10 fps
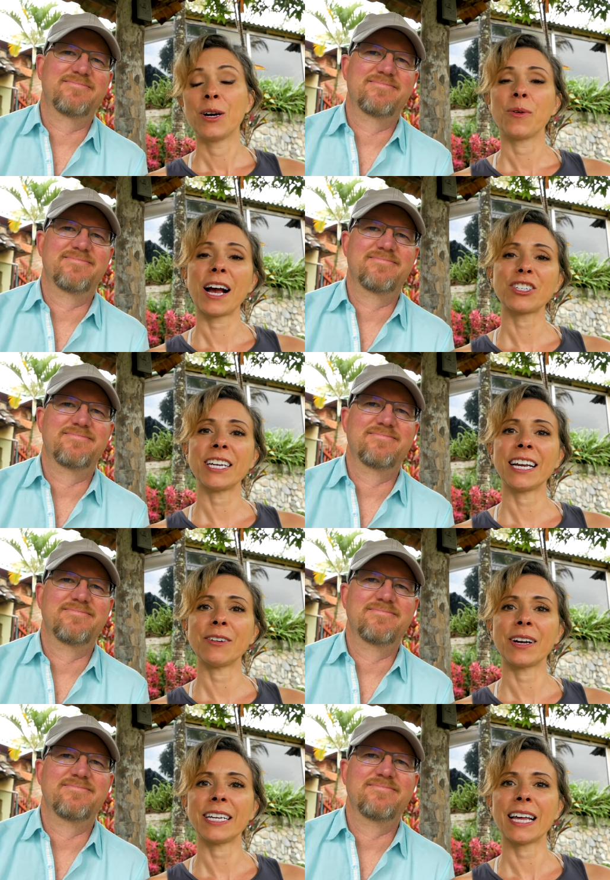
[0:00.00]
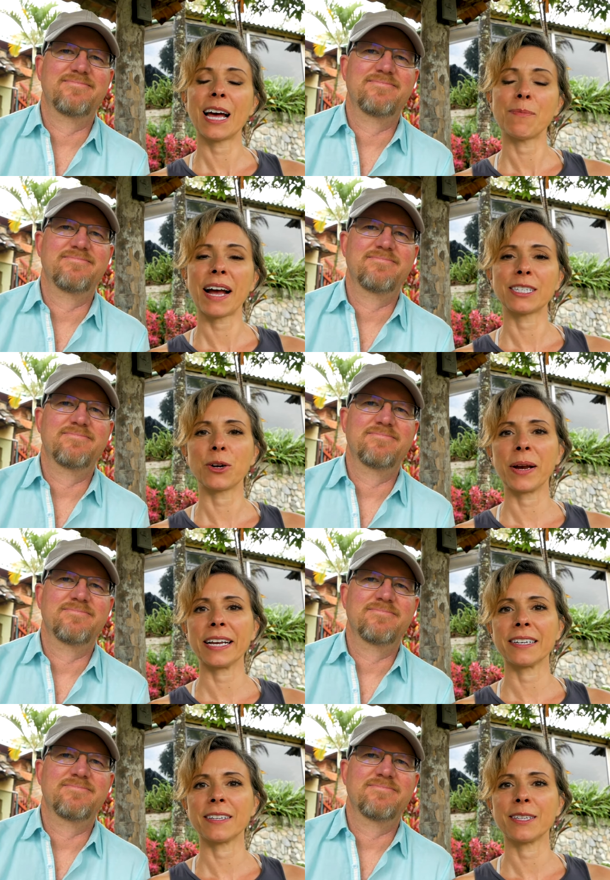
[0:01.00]
Speaker 1: We're actually getting ready to head back to
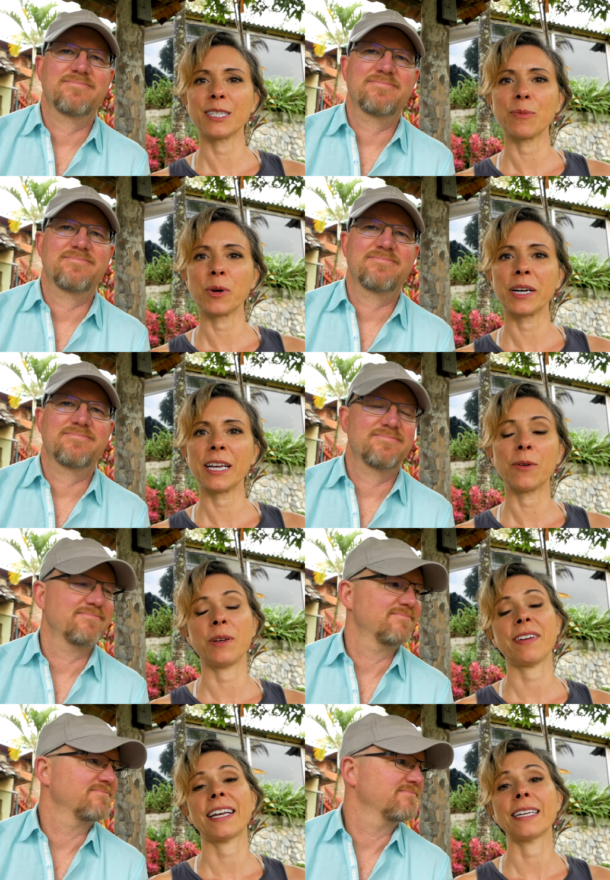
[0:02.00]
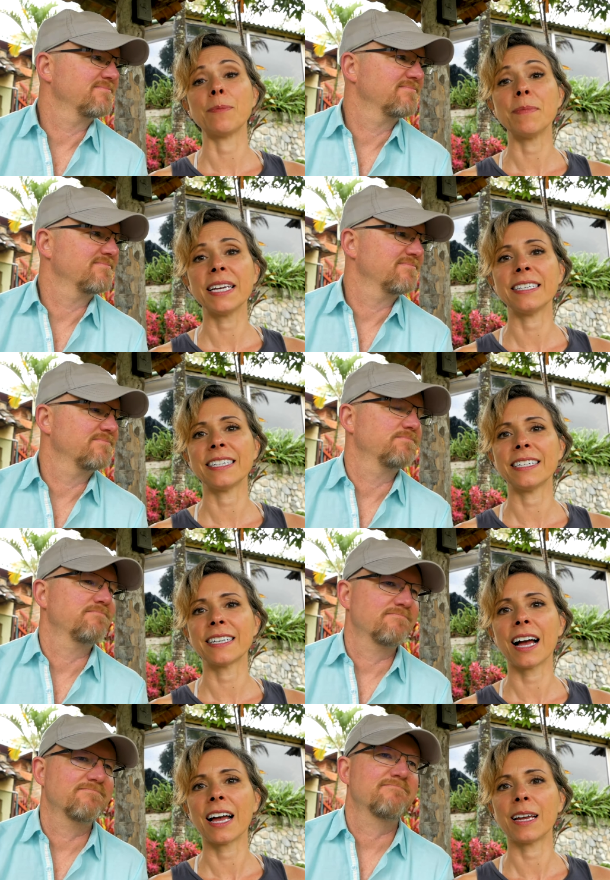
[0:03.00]
Cuenca this morning. We've had an amazing
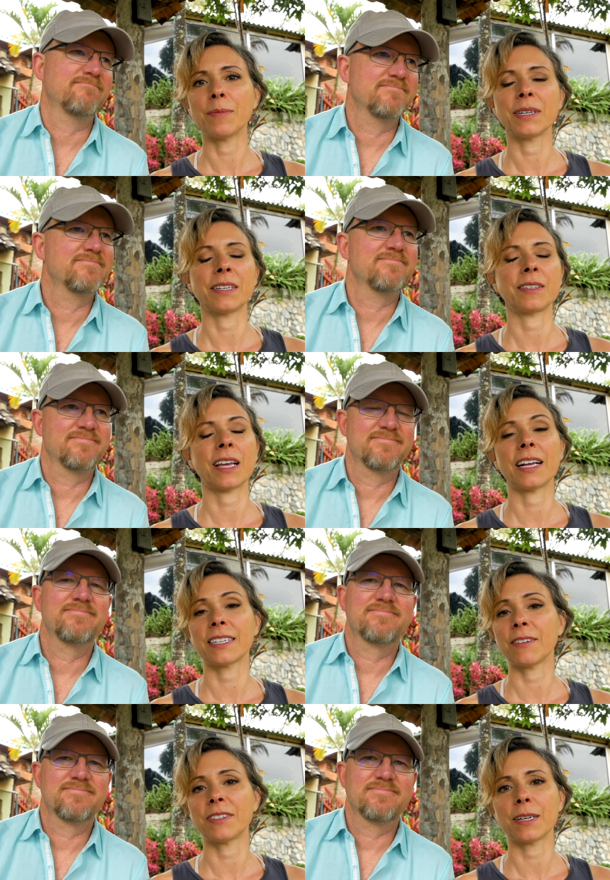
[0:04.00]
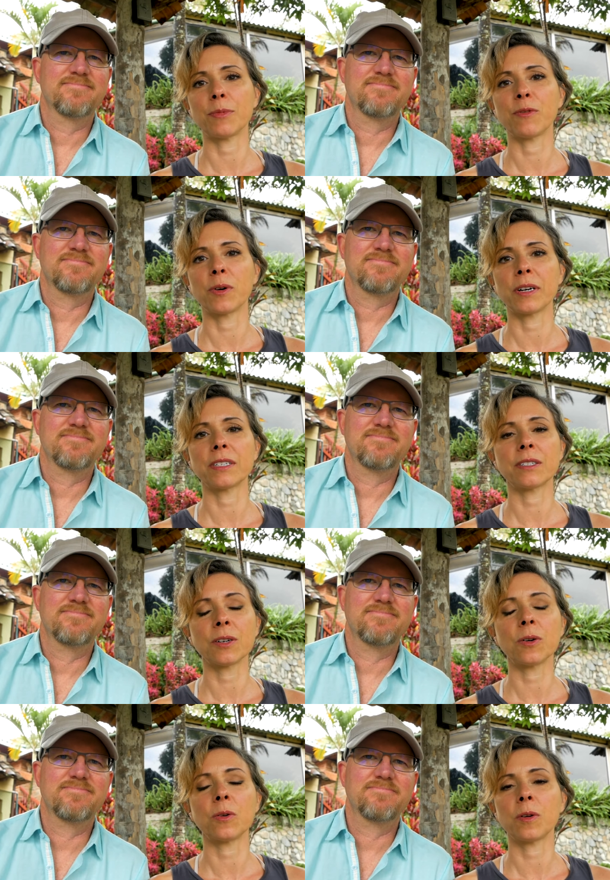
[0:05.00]
time. As, as I've said before, it's
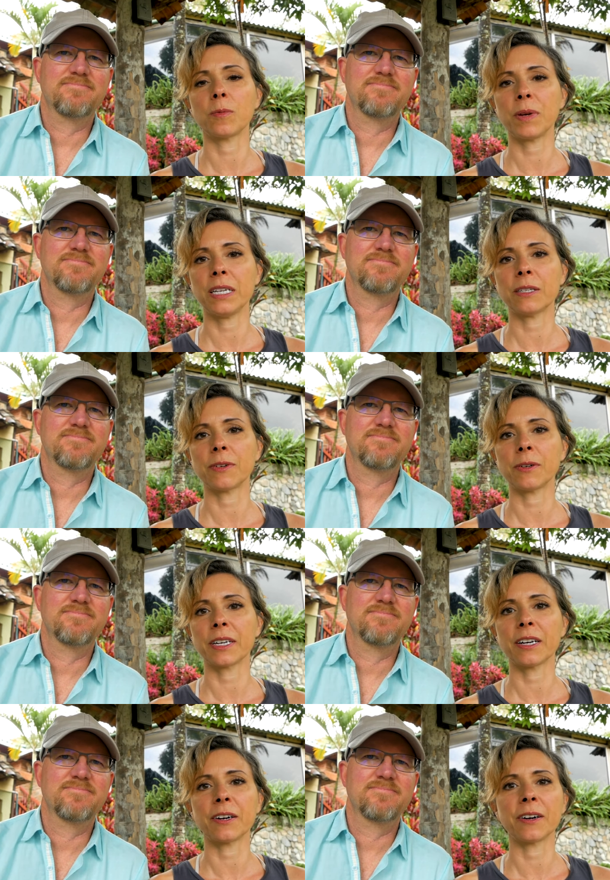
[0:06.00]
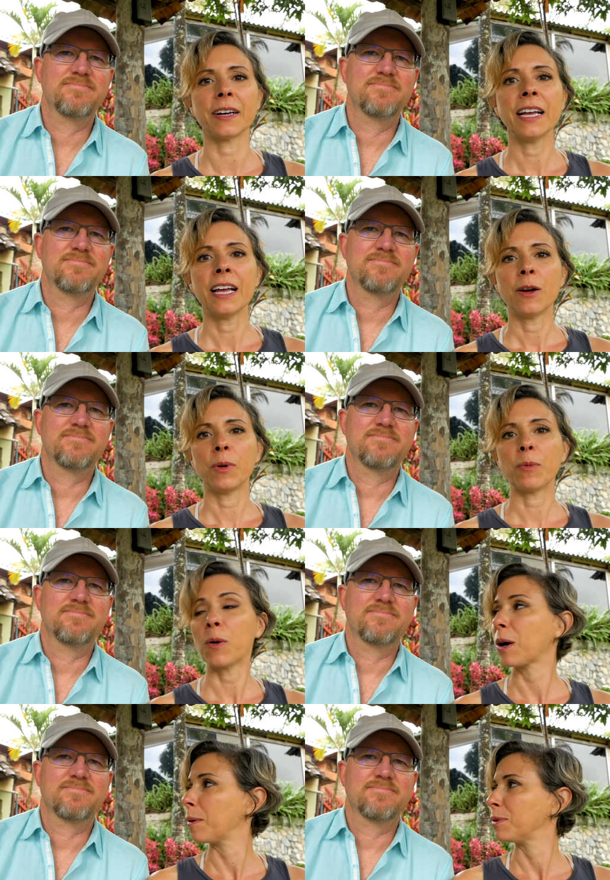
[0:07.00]
so peaceful here. We
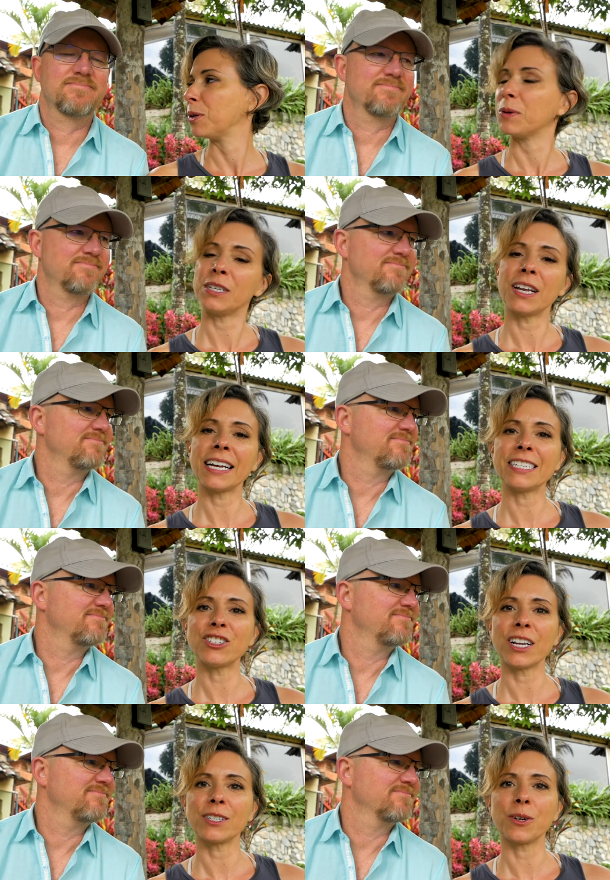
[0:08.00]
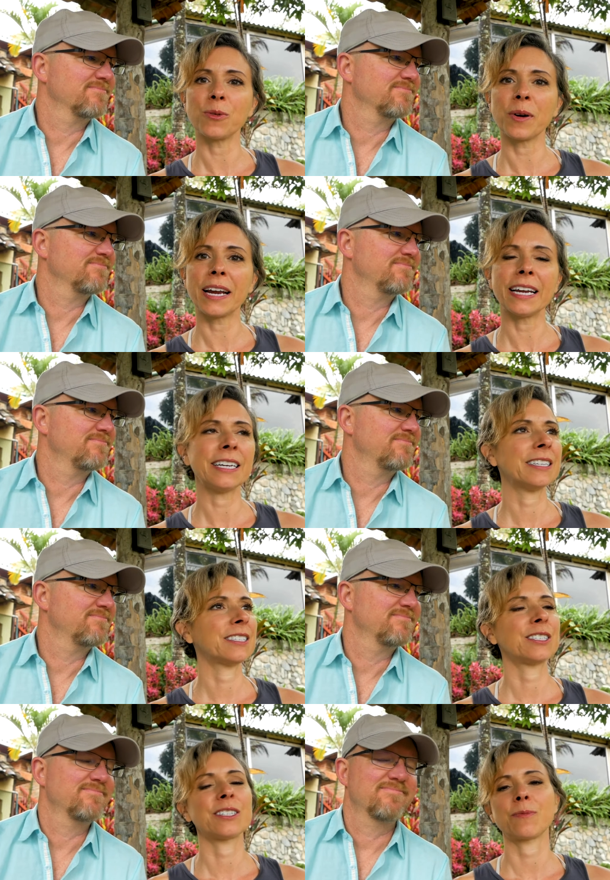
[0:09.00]
woke up to a nice, gentle rain.
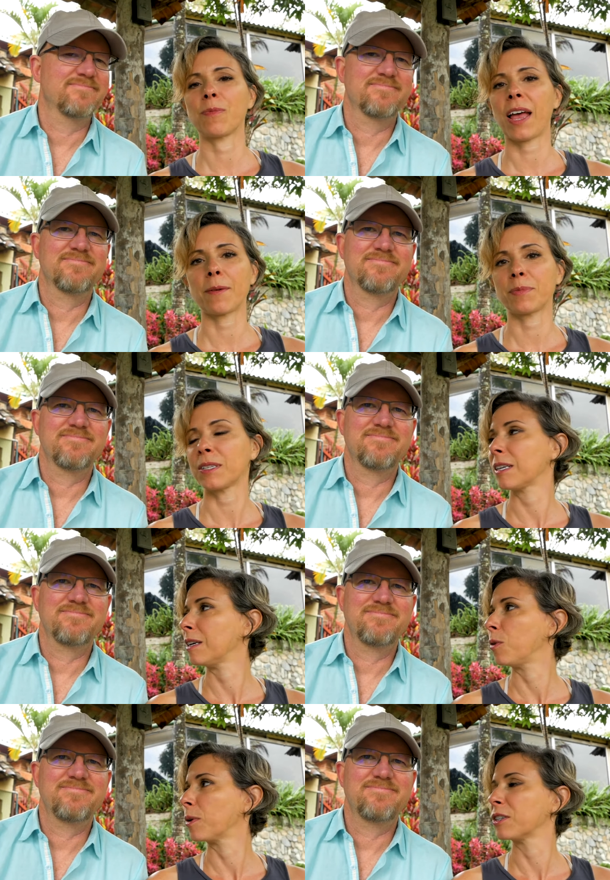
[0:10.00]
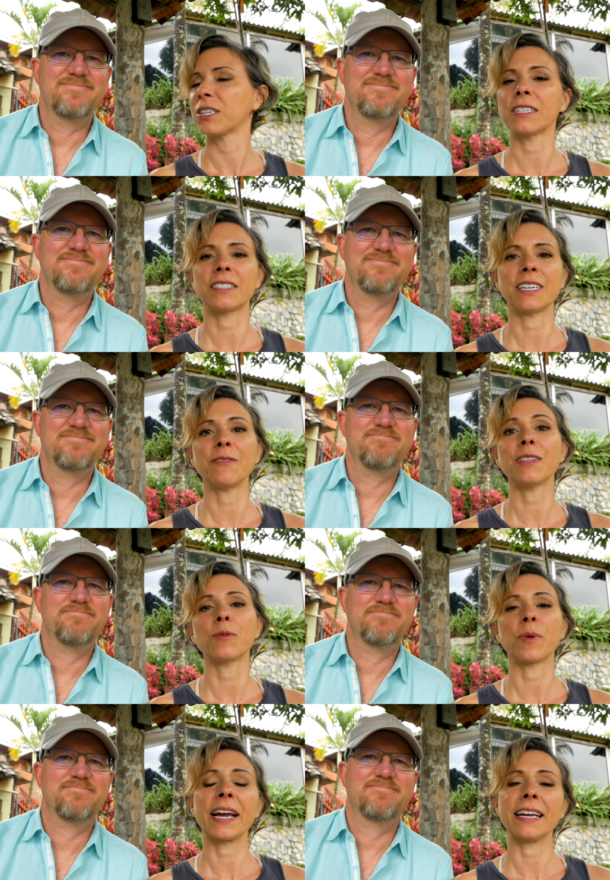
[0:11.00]
It's absolutely gorgeous. Even mm-hmm.
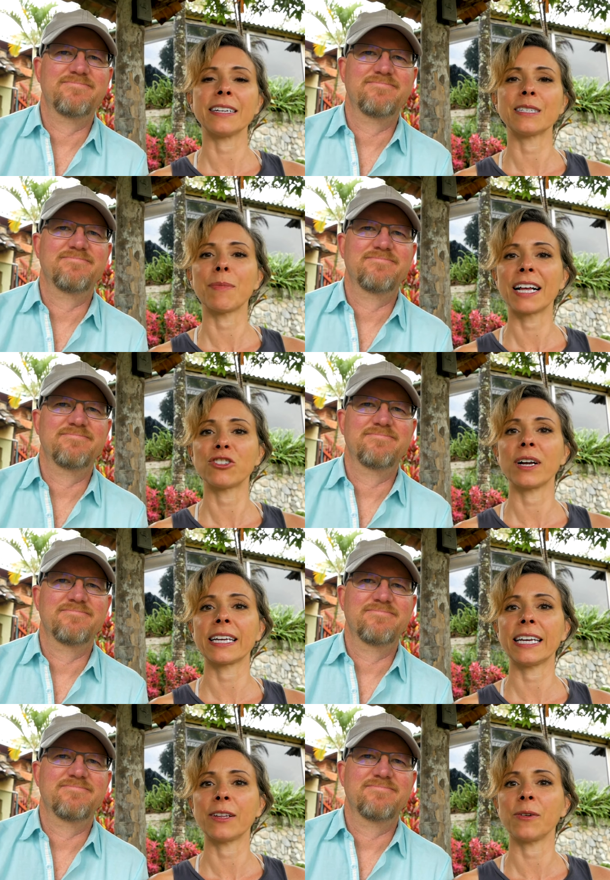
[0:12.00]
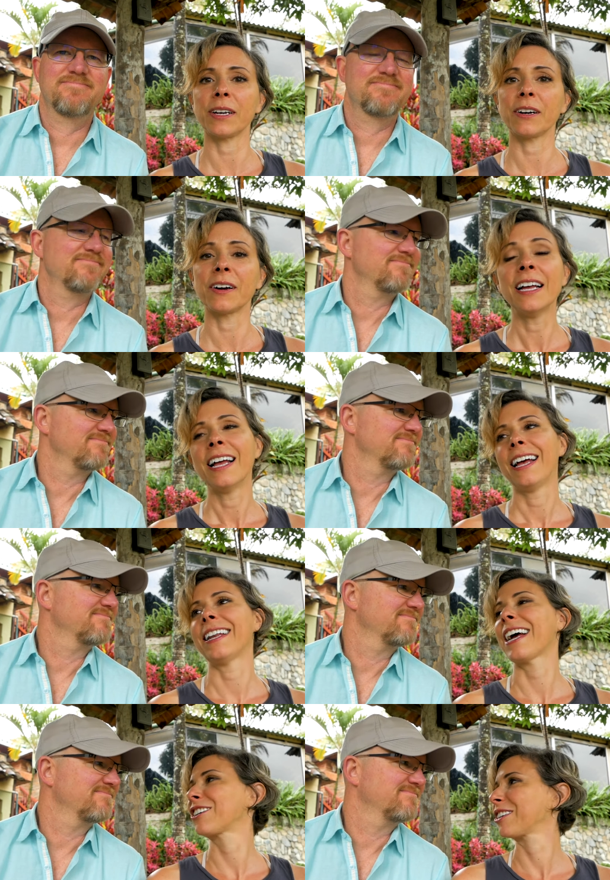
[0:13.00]
the rain is más tranquilo here. Mm-hmm.
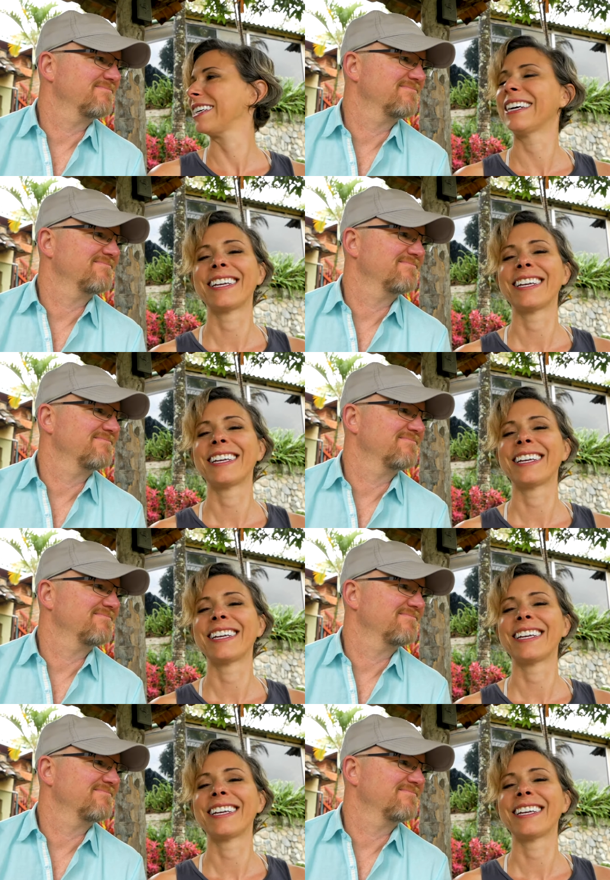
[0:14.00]
And actually,